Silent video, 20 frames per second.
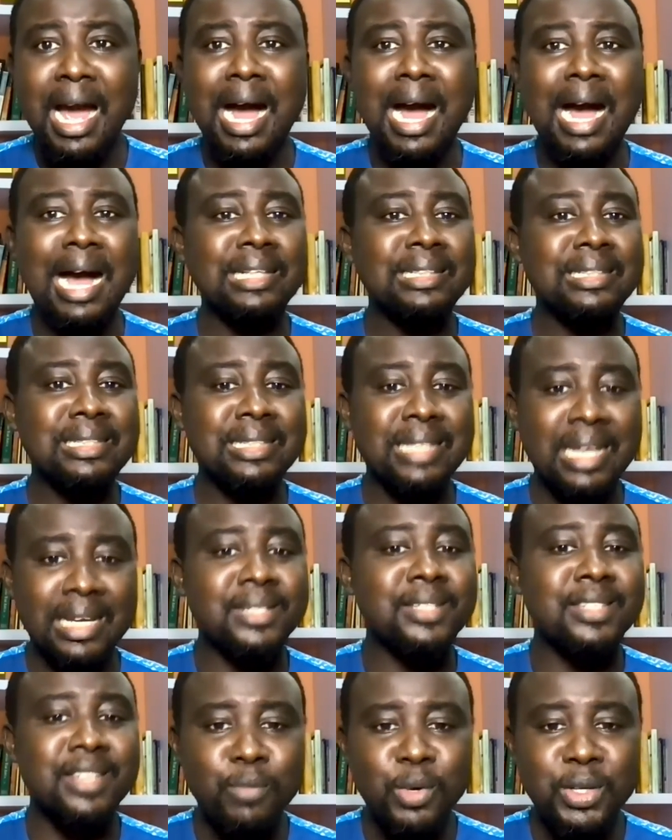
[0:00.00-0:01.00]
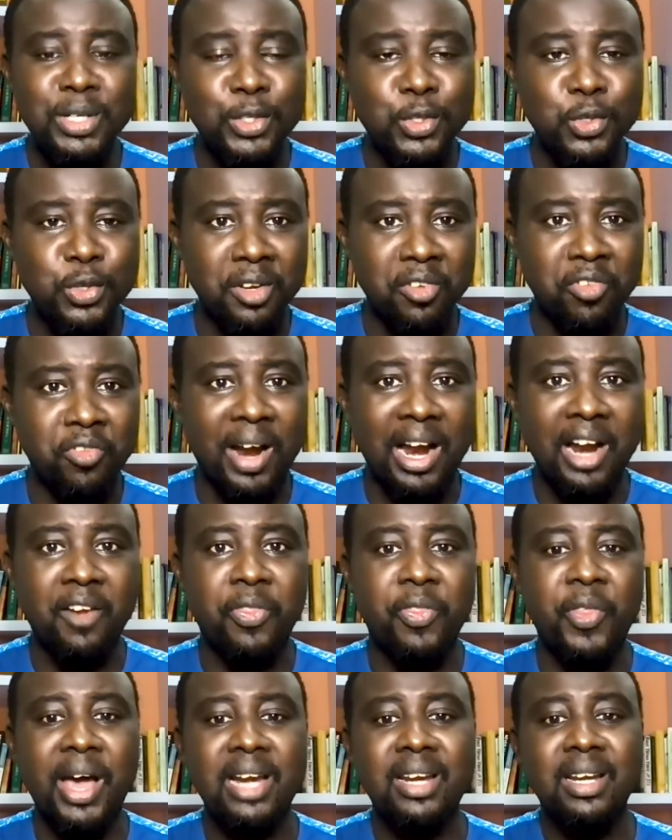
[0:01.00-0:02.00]
are testimonies to the
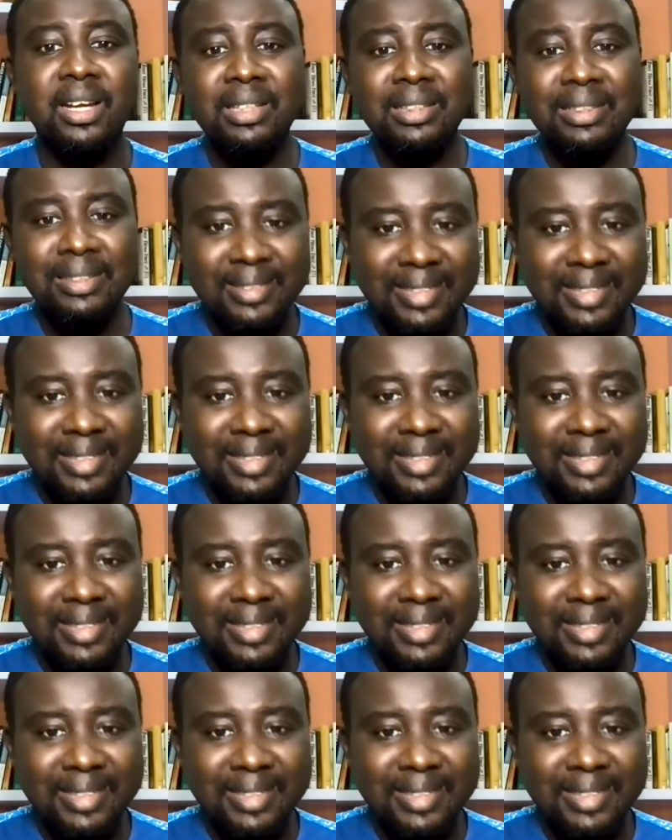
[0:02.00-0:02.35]
fact that